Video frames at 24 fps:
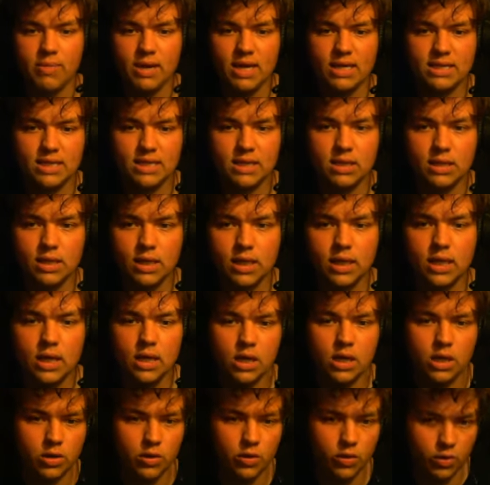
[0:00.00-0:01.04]
Basically,
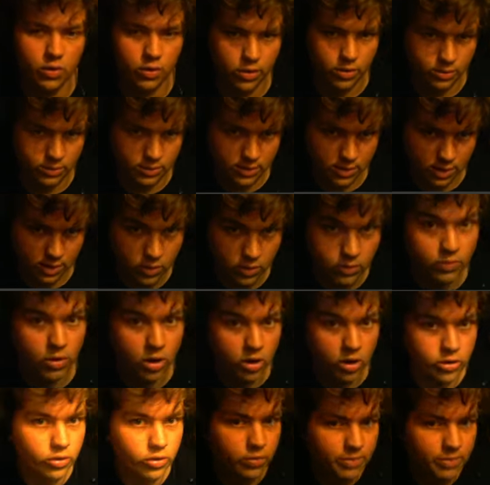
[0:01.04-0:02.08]
you're
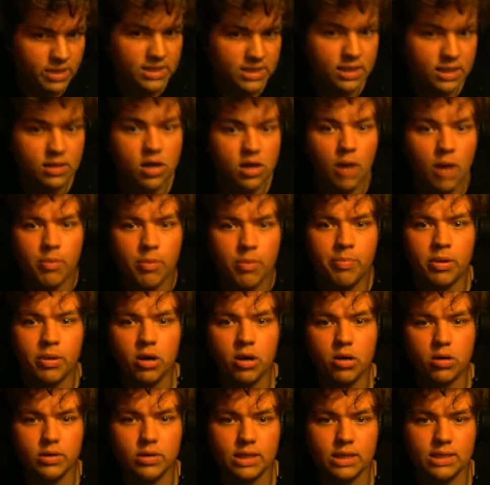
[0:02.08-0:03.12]
basically up a
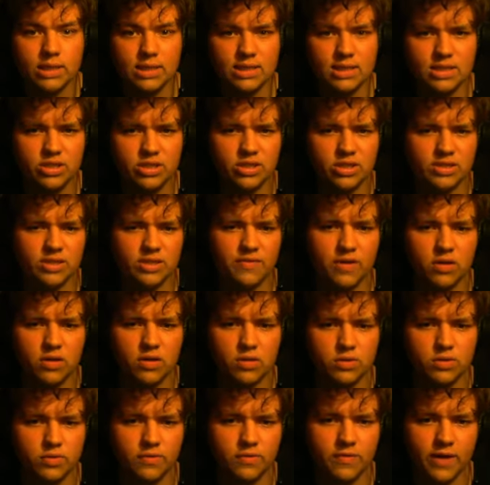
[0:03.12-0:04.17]
pawn, and this is just
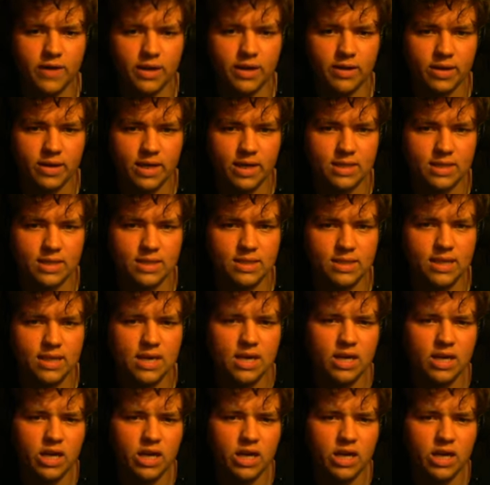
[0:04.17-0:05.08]
difficult to fight against.